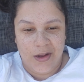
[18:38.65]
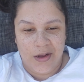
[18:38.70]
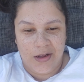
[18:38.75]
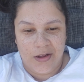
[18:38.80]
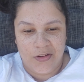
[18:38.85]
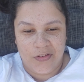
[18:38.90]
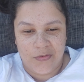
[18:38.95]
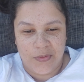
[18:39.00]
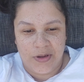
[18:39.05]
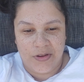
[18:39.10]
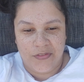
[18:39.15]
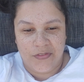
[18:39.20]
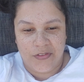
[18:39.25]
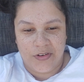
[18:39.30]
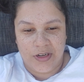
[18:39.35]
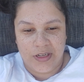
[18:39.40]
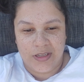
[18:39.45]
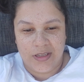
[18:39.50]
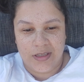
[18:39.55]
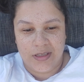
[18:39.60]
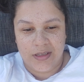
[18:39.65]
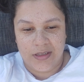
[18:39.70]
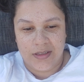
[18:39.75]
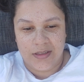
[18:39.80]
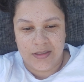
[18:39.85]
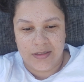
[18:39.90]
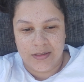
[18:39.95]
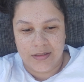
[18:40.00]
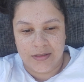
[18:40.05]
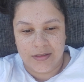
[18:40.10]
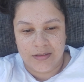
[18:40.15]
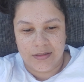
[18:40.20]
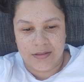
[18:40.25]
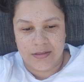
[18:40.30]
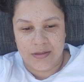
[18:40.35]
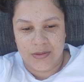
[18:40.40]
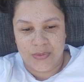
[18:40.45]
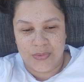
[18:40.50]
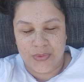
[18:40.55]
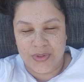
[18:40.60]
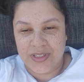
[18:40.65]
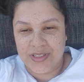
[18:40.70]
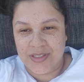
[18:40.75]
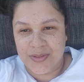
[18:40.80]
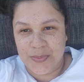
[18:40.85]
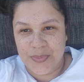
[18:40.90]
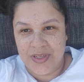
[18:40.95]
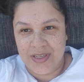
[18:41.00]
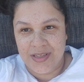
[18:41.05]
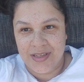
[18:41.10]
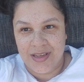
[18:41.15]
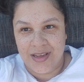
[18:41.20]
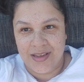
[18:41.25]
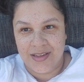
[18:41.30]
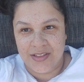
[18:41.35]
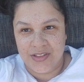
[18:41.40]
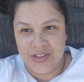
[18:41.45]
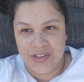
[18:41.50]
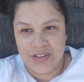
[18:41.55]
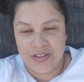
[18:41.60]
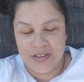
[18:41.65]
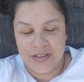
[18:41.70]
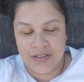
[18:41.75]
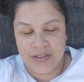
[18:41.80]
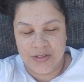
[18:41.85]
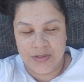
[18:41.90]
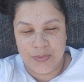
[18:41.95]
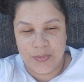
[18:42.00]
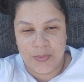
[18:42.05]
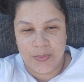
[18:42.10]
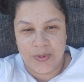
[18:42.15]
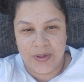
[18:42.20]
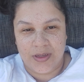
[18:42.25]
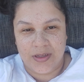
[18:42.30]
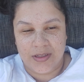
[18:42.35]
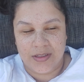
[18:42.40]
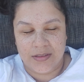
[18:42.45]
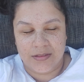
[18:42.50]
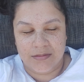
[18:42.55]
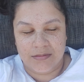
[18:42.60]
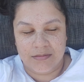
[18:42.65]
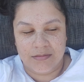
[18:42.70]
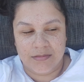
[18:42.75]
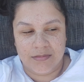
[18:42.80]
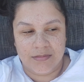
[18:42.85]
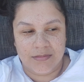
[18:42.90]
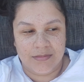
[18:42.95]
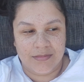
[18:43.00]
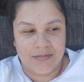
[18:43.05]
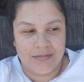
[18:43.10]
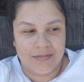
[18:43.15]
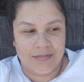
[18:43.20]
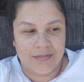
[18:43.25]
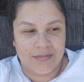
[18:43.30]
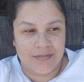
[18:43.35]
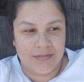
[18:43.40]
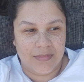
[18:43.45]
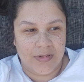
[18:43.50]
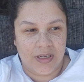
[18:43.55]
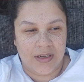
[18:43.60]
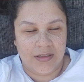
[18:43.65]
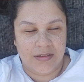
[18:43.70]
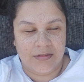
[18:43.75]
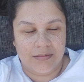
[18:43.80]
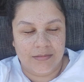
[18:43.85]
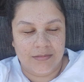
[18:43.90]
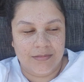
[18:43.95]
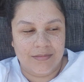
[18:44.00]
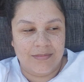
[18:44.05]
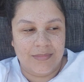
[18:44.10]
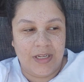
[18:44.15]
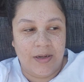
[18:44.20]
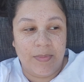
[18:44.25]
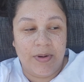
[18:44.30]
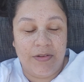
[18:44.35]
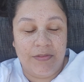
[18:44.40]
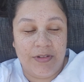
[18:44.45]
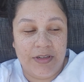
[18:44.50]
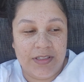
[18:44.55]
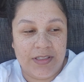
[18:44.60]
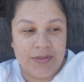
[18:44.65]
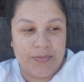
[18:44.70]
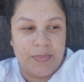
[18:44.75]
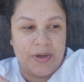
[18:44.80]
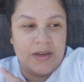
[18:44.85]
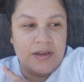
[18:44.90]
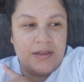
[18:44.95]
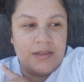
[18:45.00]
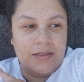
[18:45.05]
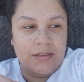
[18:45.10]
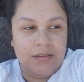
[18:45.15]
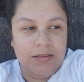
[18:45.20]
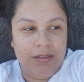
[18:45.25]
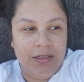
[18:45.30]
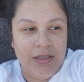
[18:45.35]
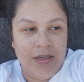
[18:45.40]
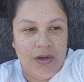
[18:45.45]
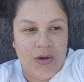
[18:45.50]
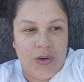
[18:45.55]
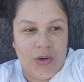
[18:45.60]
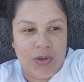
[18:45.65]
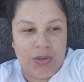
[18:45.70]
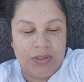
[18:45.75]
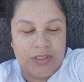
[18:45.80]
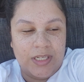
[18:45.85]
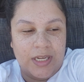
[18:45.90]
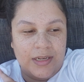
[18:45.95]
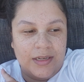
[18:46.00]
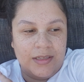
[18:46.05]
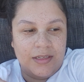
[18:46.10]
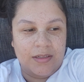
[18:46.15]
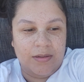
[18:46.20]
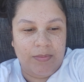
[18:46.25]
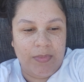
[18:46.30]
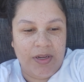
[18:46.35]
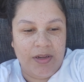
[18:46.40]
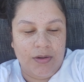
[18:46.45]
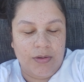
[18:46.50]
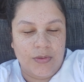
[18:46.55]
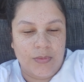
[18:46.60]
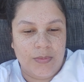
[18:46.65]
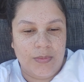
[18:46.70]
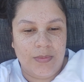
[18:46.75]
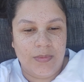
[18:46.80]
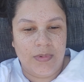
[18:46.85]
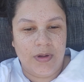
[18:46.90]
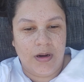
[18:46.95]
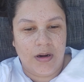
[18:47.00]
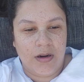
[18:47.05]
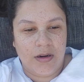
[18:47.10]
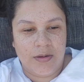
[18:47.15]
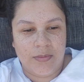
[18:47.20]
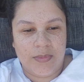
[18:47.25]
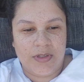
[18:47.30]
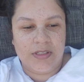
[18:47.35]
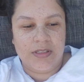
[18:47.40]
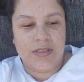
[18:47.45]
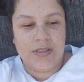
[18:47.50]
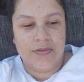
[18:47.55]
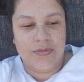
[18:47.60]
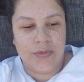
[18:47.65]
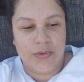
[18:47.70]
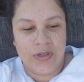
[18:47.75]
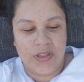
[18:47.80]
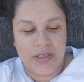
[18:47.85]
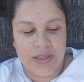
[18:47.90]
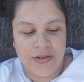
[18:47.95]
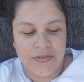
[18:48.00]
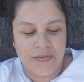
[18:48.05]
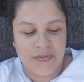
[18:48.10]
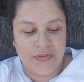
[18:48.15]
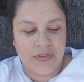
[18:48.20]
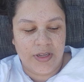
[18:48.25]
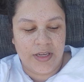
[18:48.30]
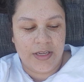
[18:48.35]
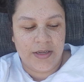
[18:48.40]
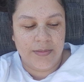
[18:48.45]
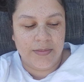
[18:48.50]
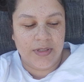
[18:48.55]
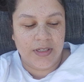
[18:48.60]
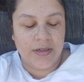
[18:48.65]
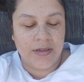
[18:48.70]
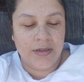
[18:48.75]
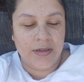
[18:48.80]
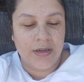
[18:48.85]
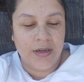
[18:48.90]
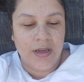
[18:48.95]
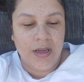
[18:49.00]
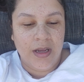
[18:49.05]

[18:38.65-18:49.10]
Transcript: of my freaking wrist being injured, but not my wrist, my whole tendon, my whole arm is really inflamed.